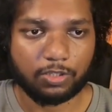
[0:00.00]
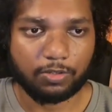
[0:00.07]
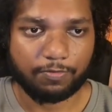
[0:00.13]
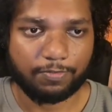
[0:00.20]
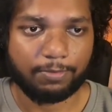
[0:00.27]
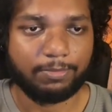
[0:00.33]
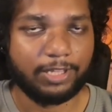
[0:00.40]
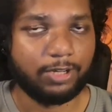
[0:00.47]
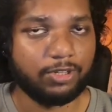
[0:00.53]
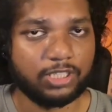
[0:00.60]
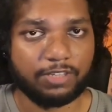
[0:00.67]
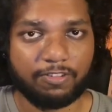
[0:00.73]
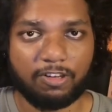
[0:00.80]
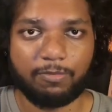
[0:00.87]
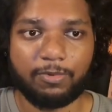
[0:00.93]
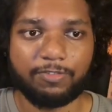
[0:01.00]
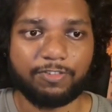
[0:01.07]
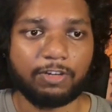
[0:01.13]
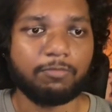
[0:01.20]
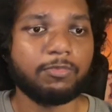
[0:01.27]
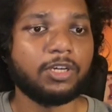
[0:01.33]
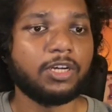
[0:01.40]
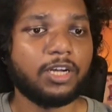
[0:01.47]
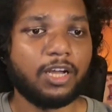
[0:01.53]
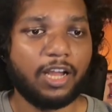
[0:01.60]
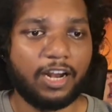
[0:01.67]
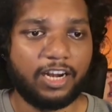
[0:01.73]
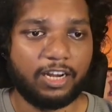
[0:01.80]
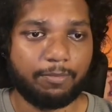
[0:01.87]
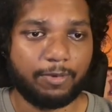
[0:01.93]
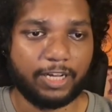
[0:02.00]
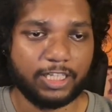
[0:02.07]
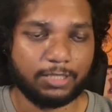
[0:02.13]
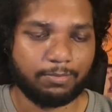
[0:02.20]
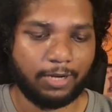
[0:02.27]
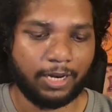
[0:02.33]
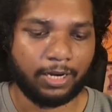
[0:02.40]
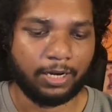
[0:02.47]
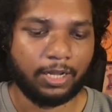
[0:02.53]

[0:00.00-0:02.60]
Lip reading: from the USA will be from enterprise plan.